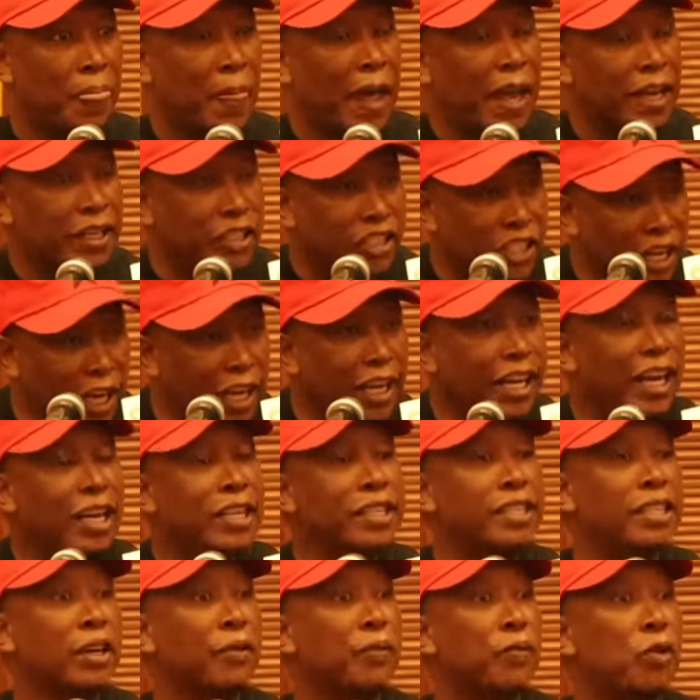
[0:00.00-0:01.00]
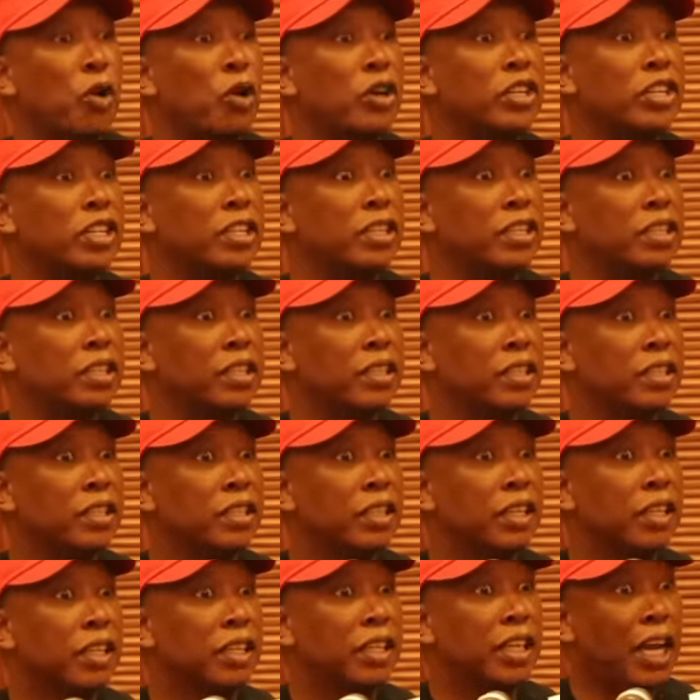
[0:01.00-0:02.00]
Nigerians have got it.
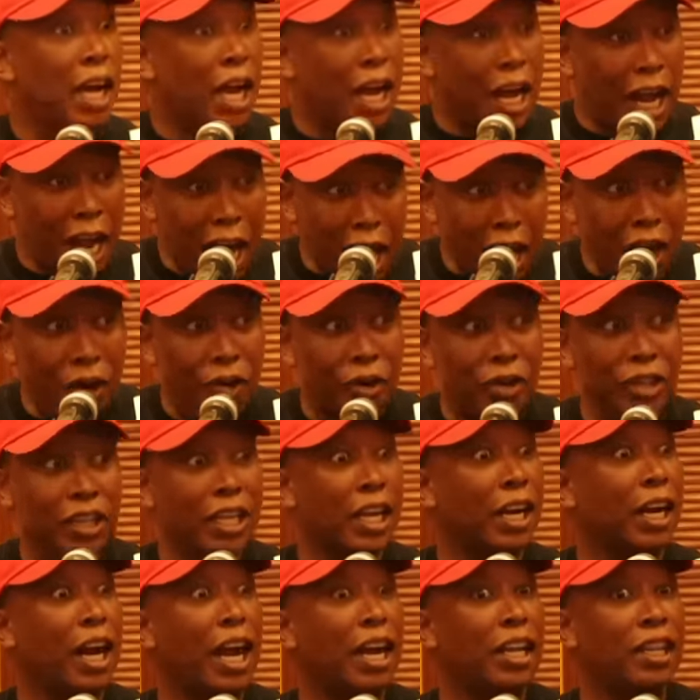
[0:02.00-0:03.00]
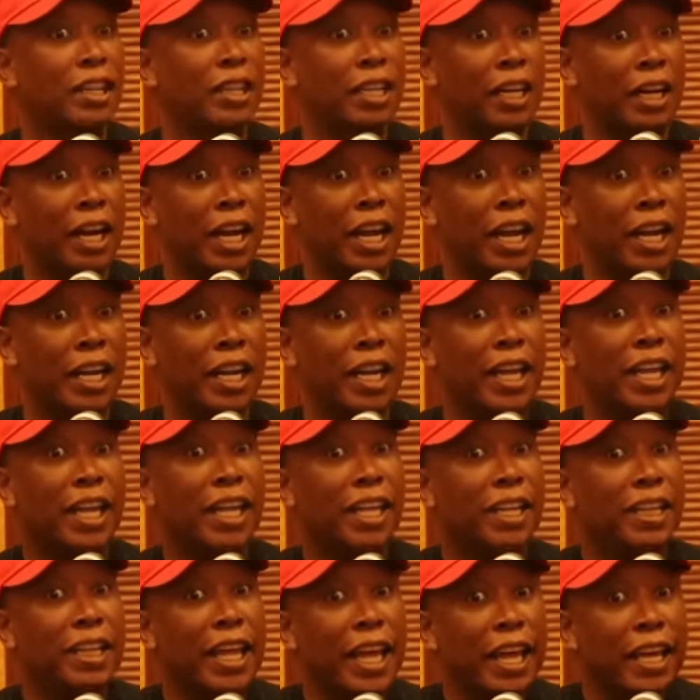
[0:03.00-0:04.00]
They are on the right track.